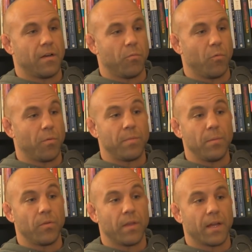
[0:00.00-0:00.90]
to have more
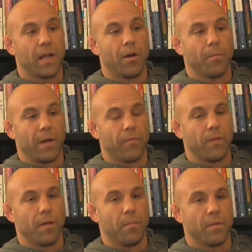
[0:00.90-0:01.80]
people that care
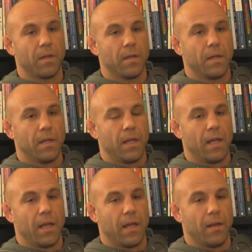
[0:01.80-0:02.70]
about them. Mm -hmm.